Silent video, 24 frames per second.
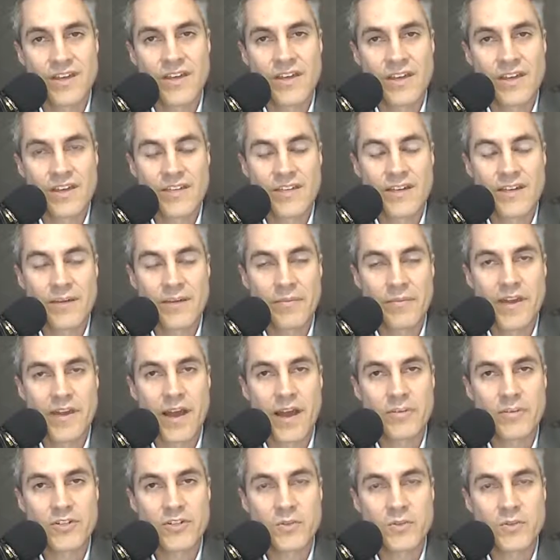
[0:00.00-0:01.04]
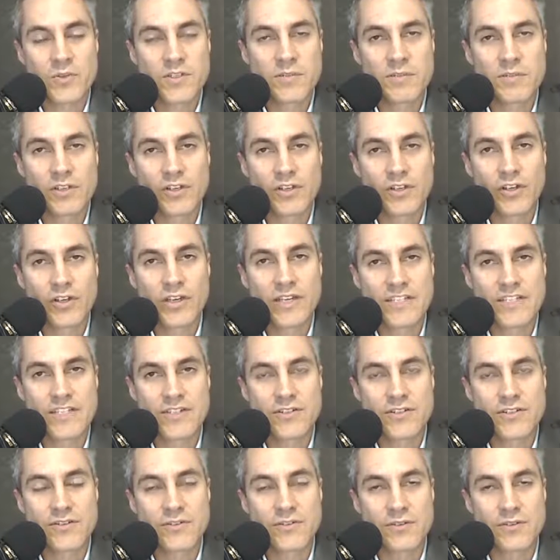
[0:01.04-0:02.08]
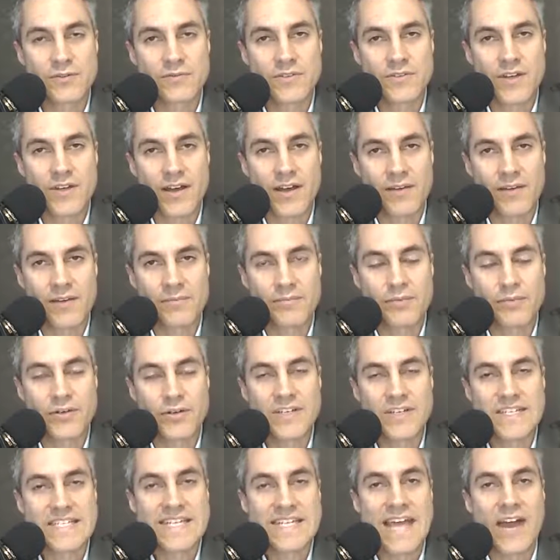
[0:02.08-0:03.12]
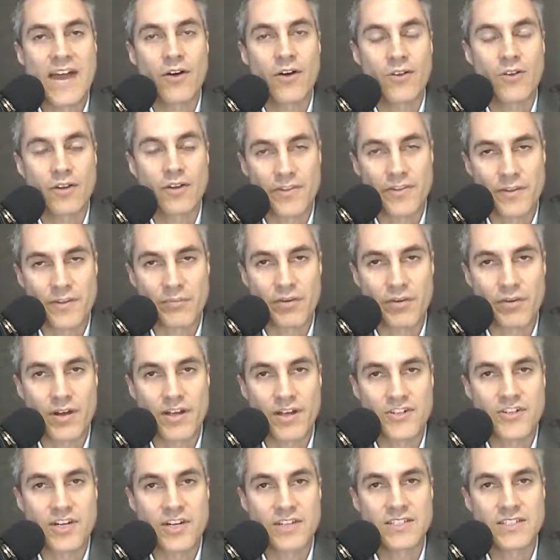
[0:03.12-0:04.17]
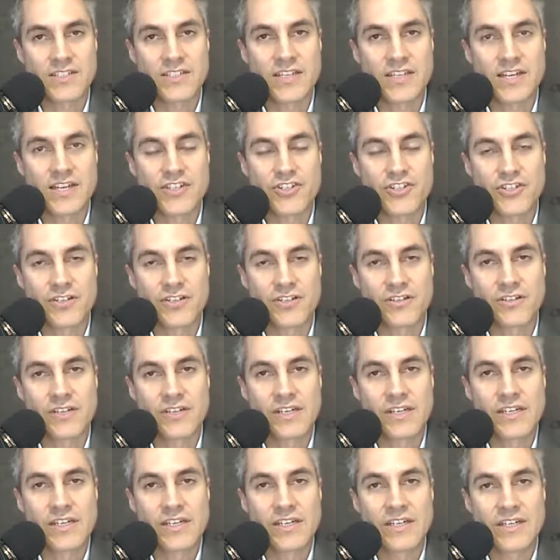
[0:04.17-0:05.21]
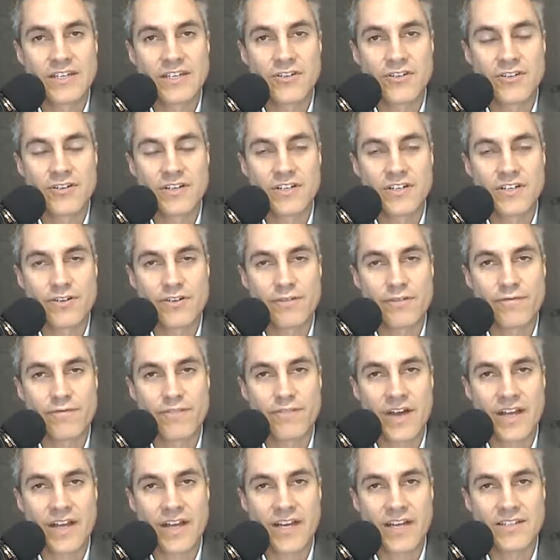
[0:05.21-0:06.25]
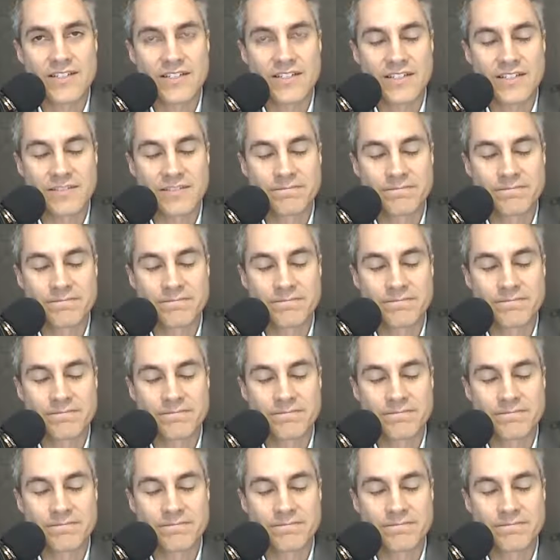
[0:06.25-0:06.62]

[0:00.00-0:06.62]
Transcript: Yep. And how much would you be looking to uh, put down on the project to get your your initial financing?